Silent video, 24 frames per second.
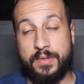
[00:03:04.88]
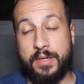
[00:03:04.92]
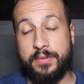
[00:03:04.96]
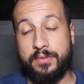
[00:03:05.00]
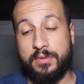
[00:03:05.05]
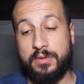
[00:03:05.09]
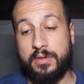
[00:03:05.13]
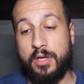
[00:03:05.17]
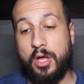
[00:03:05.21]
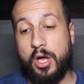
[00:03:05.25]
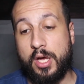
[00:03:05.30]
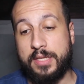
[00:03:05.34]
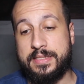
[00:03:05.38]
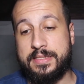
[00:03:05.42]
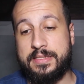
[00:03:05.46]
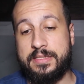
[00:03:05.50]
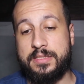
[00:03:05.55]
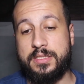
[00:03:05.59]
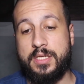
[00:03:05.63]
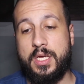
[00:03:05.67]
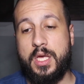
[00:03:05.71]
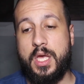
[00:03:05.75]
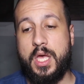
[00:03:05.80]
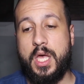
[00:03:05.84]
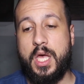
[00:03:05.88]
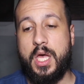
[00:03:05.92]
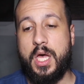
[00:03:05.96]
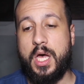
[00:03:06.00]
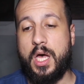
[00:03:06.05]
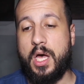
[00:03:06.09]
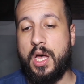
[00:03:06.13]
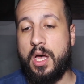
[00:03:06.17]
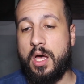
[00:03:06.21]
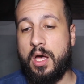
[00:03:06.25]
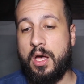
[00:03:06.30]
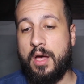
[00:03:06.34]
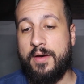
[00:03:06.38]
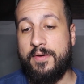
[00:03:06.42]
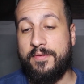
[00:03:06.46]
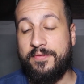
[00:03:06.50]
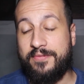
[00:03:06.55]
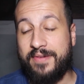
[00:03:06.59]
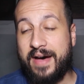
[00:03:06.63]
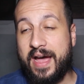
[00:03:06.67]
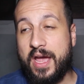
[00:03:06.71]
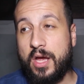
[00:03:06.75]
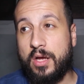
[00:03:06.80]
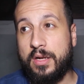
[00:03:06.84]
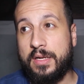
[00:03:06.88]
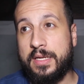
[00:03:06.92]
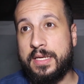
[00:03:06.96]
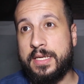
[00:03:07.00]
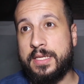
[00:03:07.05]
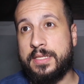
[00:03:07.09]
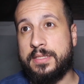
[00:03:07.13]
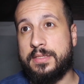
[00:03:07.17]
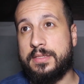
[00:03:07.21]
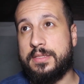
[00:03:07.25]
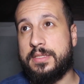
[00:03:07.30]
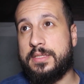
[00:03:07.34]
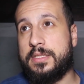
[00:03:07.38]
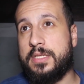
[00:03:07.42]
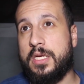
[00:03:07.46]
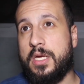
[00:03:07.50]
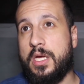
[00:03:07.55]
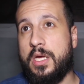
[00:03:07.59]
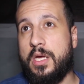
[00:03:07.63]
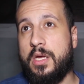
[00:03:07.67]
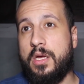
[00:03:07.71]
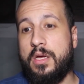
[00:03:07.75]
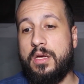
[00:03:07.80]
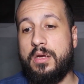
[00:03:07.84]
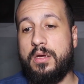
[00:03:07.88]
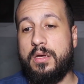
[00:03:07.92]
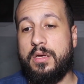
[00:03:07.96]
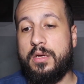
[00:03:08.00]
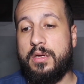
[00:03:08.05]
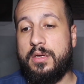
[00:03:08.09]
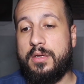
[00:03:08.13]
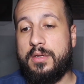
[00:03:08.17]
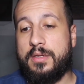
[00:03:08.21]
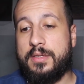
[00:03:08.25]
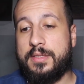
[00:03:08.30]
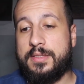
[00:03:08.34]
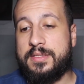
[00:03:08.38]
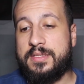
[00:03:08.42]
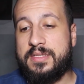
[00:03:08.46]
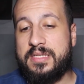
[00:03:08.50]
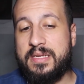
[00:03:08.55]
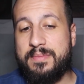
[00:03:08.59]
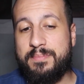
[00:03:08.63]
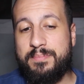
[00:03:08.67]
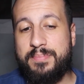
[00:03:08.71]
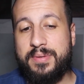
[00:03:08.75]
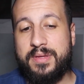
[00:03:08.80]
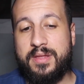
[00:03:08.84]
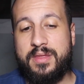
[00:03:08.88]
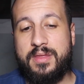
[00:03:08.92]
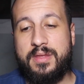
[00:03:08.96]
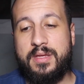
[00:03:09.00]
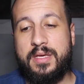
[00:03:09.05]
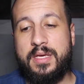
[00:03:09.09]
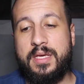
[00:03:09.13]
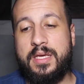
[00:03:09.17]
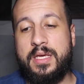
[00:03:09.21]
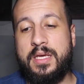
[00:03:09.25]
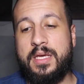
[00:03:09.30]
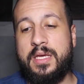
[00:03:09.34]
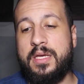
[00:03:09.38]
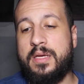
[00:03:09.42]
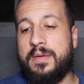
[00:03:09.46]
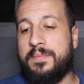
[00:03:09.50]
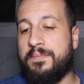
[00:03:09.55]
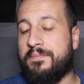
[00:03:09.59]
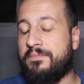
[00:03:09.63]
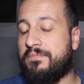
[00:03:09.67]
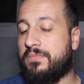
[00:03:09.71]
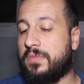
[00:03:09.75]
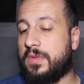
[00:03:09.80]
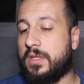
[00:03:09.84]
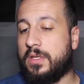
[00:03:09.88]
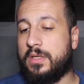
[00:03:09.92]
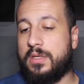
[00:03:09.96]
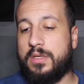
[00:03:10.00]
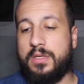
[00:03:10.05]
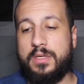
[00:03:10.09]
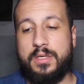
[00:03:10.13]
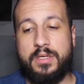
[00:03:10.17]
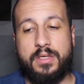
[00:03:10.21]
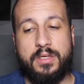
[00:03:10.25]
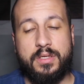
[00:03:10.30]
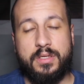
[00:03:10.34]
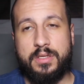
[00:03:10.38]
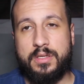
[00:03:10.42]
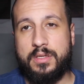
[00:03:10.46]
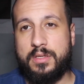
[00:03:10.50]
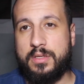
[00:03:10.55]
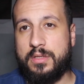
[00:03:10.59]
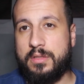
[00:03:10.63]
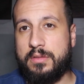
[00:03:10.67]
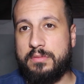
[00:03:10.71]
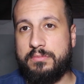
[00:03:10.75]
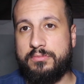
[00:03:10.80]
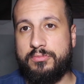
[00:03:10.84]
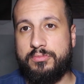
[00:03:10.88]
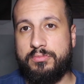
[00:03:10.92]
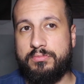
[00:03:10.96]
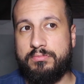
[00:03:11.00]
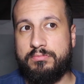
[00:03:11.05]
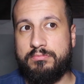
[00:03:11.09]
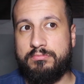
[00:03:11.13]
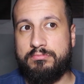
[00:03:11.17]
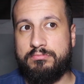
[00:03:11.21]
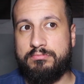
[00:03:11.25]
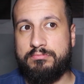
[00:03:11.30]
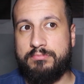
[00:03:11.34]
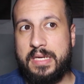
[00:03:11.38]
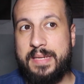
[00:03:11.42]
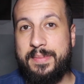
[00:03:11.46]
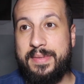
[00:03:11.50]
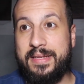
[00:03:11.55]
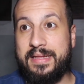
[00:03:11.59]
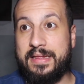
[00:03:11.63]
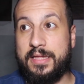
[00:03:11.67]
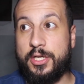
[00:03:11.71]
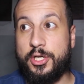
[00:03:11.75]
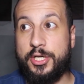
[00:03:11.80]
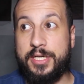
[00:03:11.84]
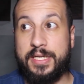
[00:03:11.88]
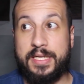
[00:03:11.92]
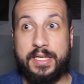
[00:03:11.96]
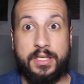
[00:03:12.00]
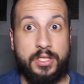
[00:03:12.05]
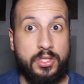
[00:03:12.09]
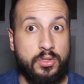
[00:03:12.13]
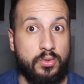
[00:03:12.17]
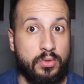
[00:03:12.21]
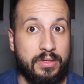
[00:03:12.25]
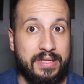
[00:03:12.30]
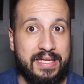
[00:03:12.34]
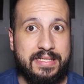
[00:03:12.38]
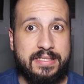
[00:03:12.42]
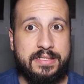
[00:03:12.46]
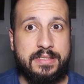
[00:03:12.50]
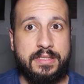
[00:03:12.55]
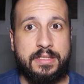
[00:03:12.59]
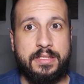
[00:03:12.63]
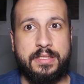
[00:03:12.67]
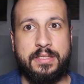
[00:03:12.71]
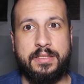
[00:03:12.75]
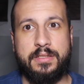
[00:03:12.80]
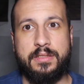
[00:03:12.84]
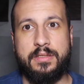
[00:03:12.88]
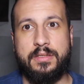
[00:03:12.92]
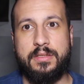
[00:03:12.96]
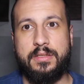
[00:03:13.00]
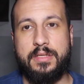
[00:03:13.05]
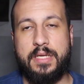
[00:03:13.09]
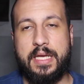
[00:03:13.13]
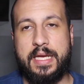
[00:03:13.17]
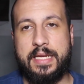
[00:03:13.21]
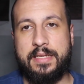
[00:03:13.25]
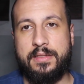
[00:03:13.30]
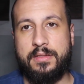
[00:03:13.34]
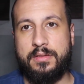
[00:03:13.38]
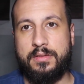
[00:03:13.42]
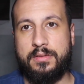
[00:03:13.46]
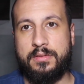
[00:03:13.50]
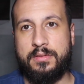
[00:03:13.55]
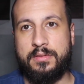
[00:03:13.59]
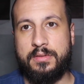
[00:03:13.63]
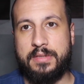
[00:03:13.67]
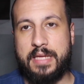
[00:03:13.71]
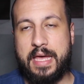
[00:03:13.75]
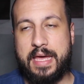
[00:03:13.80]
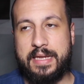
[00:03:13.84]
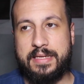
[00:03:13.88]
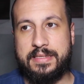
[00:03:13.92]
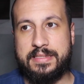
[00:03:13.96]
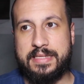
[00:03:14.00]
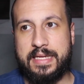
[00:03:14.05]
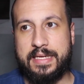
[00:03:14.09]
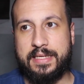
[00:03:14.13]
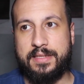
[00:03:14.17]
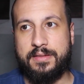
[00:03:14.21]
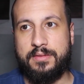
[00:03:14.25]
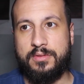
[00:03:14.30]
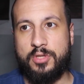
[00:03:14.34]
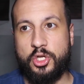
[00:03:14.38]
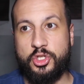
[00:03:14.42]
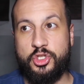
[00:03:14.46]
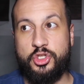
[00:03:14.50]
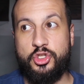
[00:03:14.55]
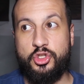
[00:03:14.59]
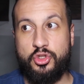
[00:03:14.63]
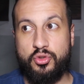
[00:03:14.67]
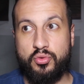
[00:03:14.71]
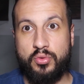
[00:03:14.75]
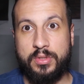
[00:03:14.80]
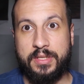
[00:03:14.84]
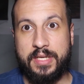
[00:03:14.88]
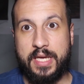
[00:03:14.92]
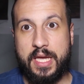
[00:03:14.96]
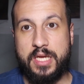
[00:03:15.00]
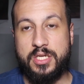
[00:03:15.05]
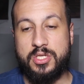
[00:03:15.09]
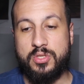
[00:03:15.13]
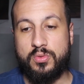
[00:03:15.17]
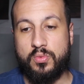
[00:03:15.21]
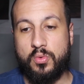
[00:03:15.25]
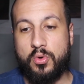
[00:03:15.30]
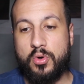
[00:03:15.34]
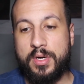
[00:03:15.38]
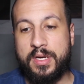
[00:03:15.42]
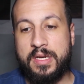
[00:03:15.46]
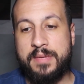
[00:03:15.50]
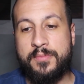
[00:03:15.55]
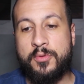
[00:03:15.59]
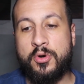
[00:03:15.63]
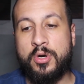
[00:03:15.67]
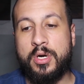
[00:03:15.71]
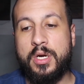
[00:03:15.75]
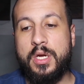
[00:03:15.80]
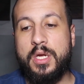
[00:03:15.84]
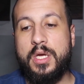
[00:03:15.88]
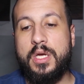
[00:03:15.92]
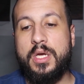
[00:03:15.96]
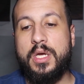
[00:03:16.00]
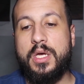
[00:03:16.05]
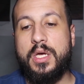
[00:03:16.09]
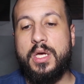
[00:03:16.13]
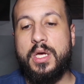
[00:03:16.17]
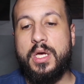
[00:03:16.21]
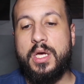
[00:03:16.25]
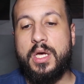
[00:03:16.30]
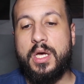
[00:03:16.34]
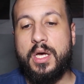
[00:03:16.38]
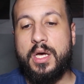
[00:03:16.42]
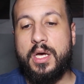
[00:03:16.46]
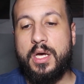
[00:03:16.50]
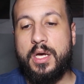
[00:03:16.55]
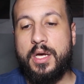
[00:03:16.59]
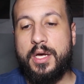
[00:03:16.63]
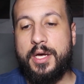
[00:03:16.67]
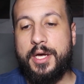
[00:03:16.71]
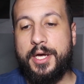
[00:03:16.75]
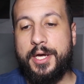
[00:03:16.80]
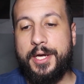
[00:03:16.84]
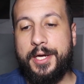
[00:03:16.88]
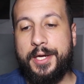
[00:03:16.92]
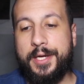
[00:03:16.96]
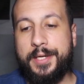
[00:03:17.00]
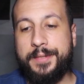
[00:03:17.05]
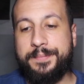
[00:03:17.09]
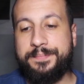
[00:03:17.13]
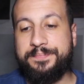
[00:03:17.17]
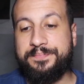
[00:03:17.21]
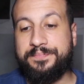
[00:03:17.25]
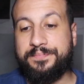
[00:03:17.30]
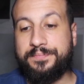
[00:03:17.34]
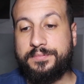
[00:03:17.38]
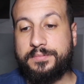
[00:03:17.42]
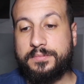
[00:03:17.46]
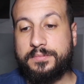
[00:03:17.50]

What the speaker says: around loss, violence, sympathy, maybe learning a new lesson, and that is like not to engage in war anymore. So